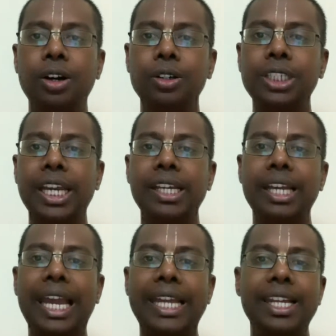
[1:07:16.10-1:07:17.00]

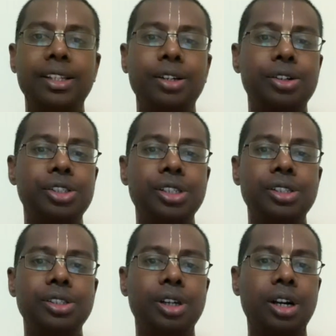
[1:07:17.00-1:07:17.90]
Okay, any other
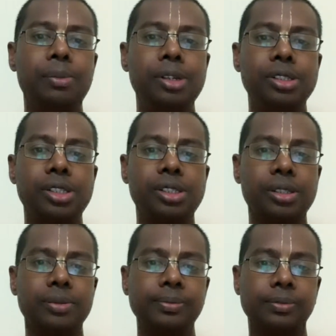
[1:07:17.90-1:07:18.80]
questions or comments?